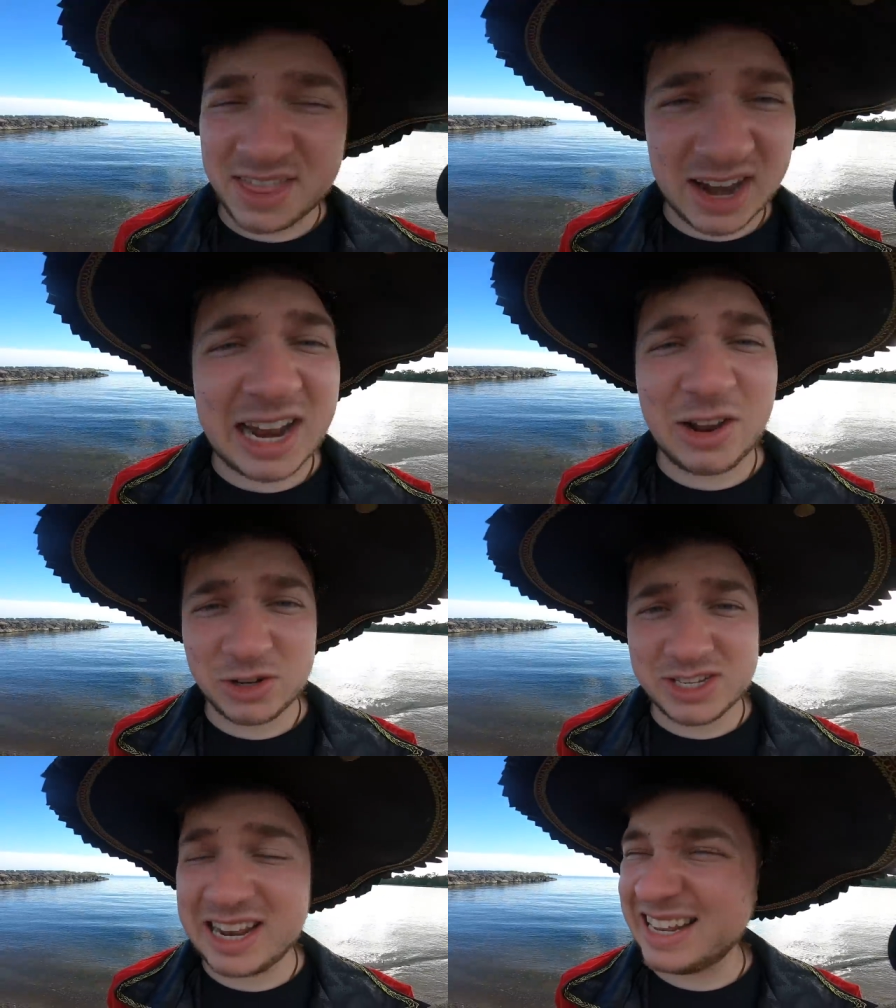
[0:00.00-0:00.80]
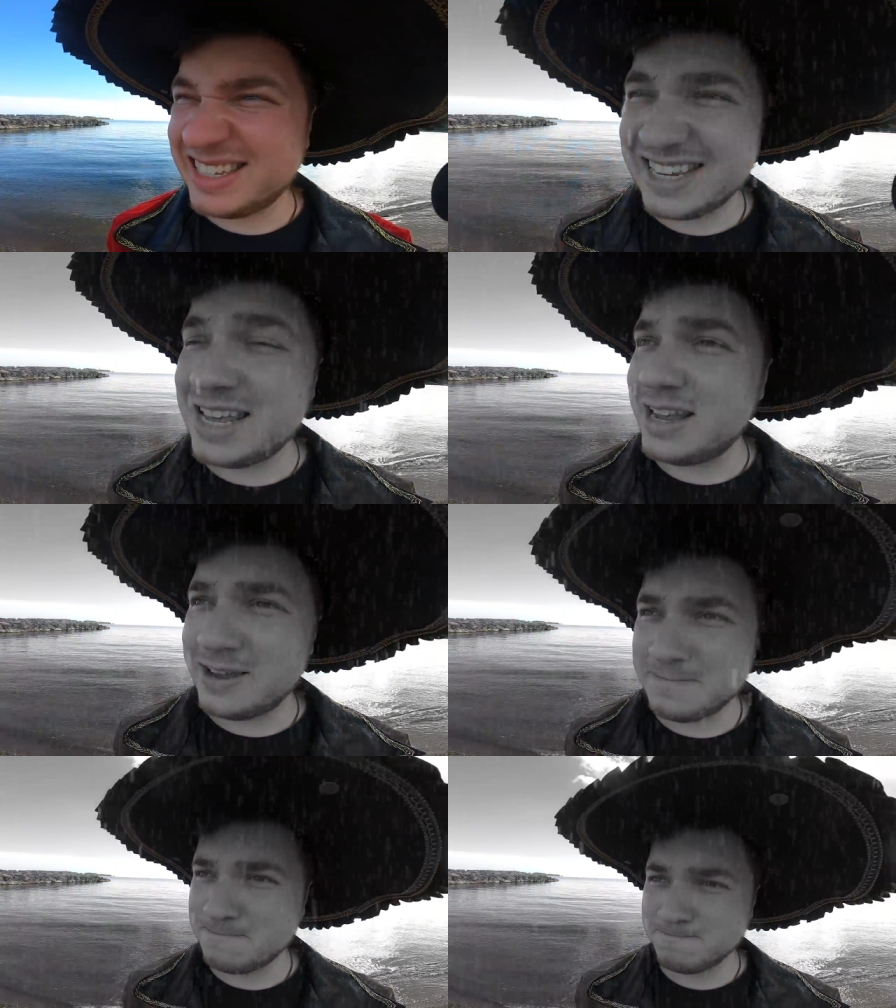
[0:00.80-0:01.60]
and then I lost it at
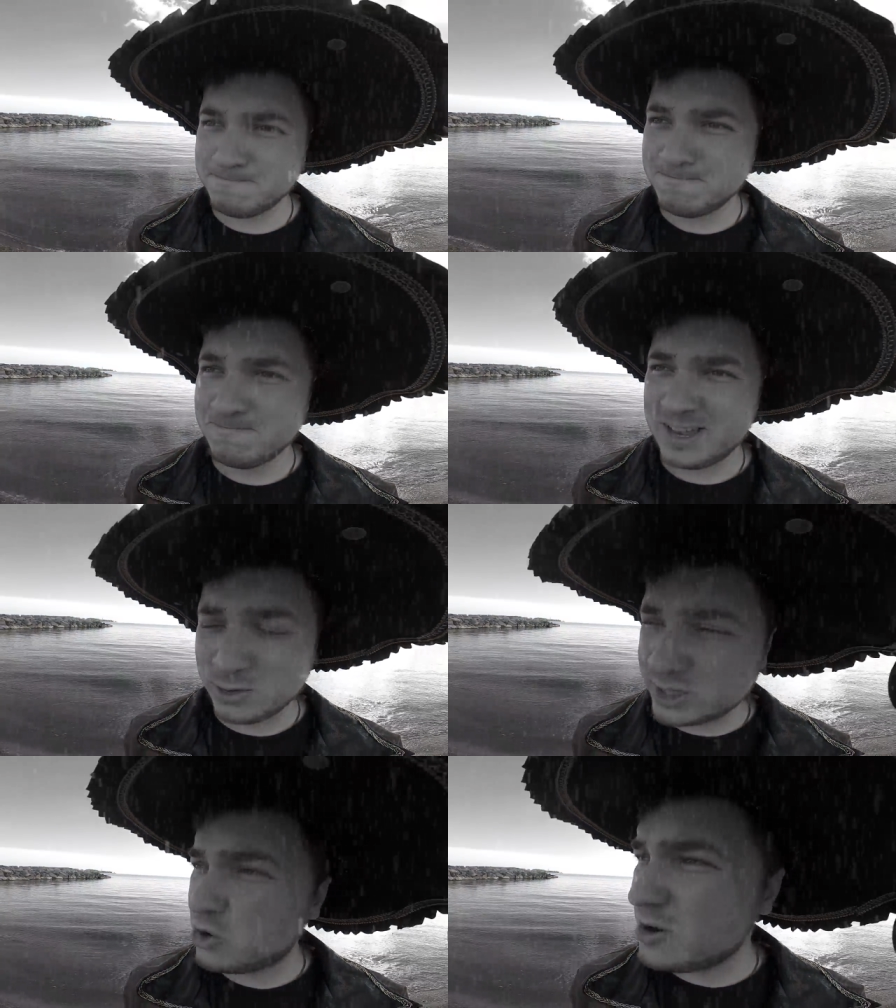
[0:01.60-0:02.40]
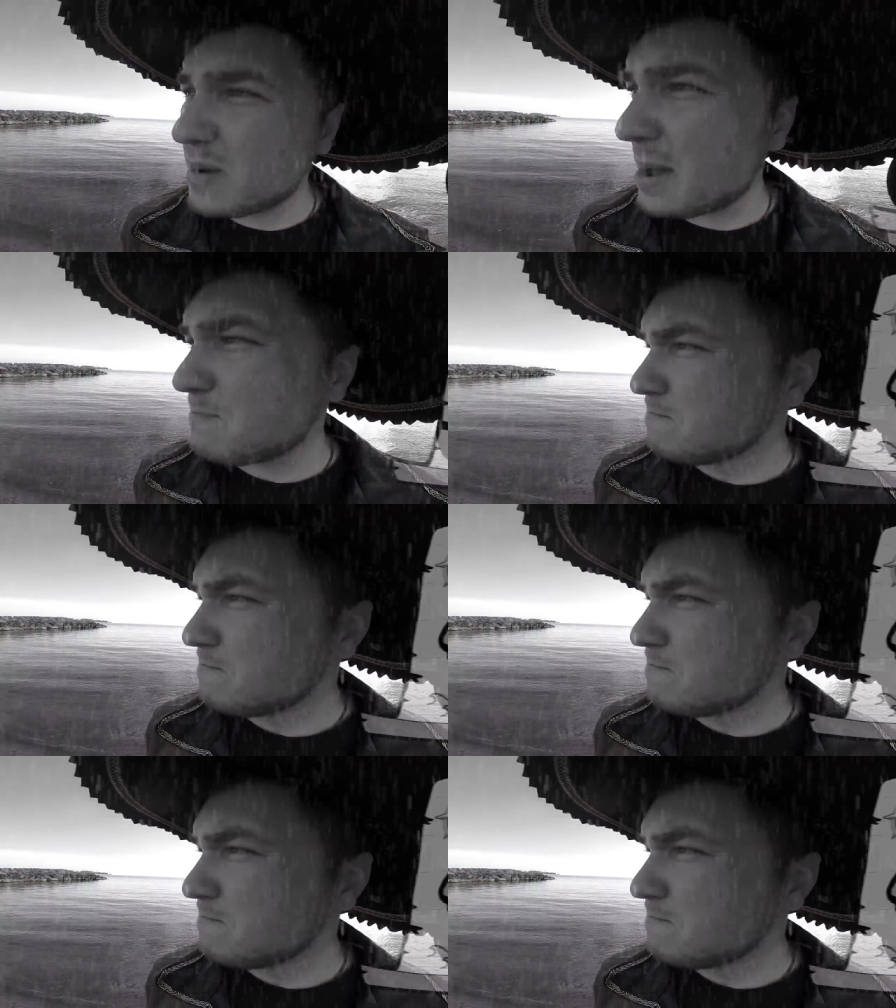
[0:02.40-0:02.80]
sea. It was a good map,